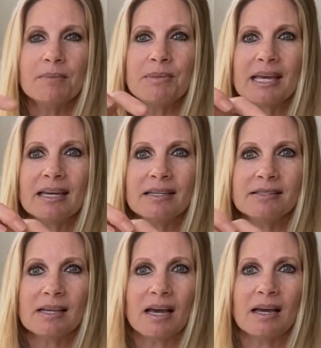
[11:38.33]

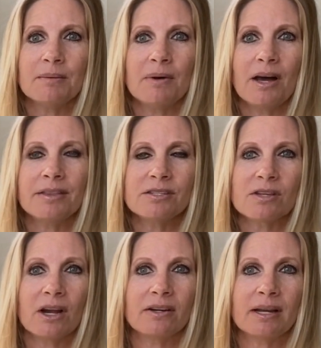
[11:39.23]
because on this
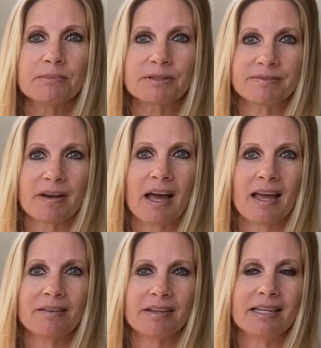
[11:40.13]
card, number
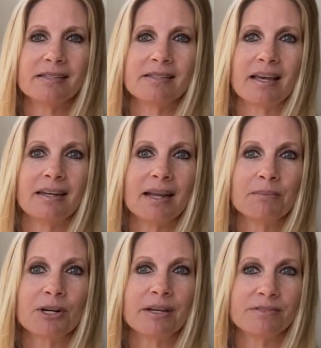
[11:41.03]
5 is a
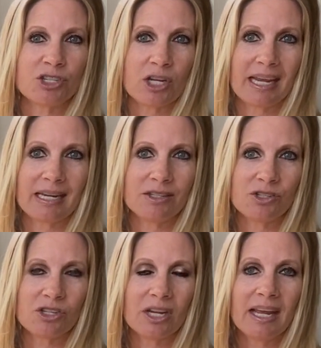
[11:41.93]
number of
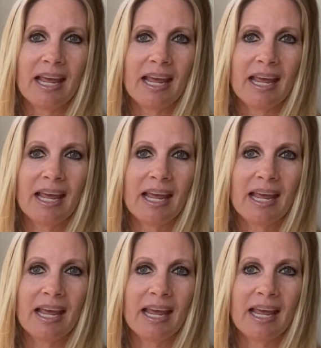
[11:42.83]
change.